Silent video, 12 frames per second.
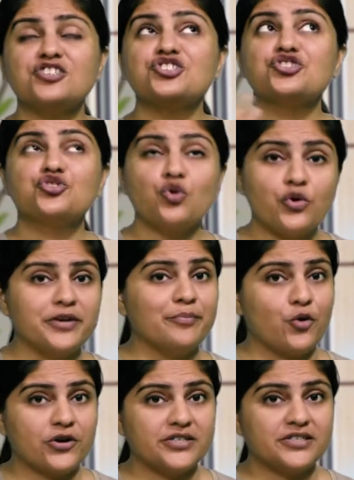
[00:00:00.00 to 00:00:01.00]
so
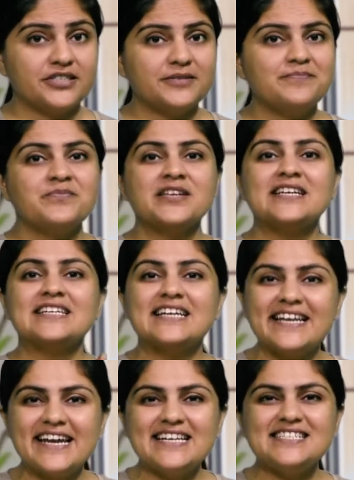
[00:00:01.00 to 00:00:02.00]
important?
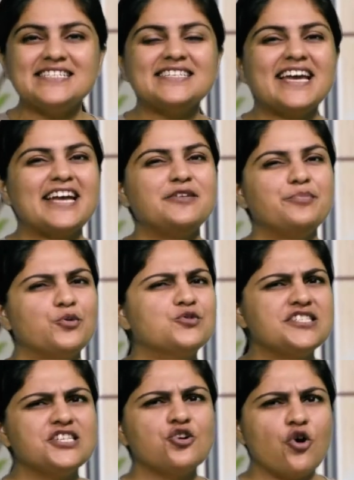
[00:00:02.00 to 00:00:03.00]
Creating and
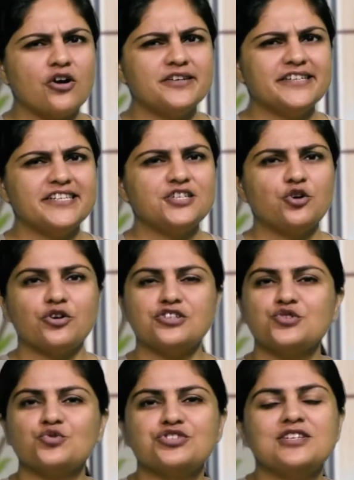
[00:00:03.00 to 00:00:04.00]
posting content on
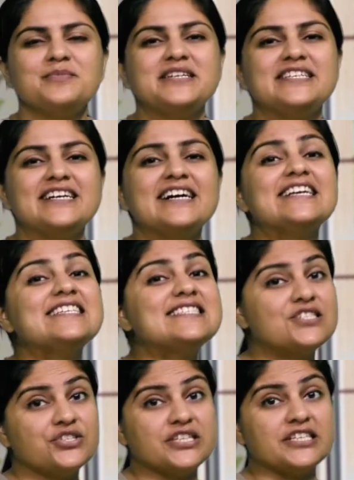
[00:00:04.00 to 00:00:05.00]
social media is
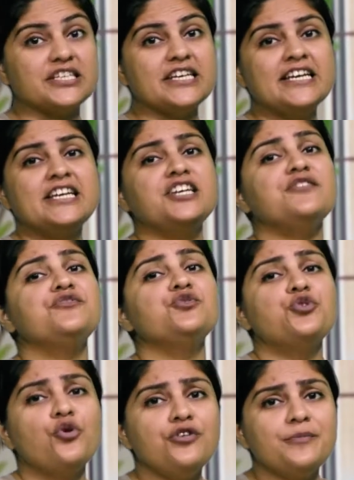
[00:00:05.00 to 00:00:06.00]
tricky. If you
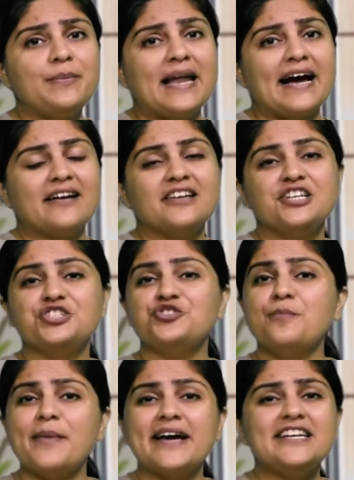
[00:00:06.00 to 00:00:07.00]
don't plan, you
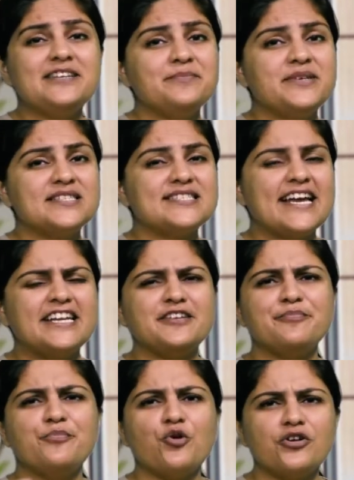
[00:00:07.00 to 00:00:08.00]
might miss an
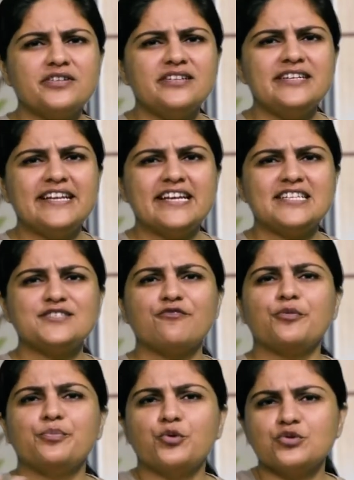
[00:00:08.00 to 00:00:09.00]
important dates for
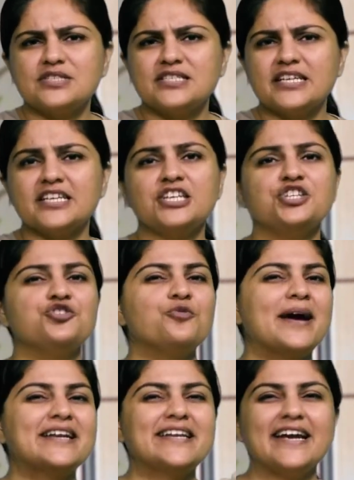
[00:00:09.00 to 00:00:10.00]
posting, you
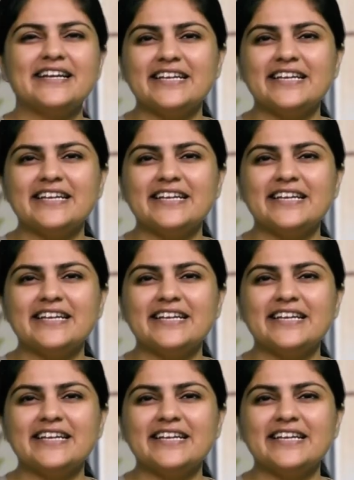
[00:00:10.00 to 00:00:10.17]
might get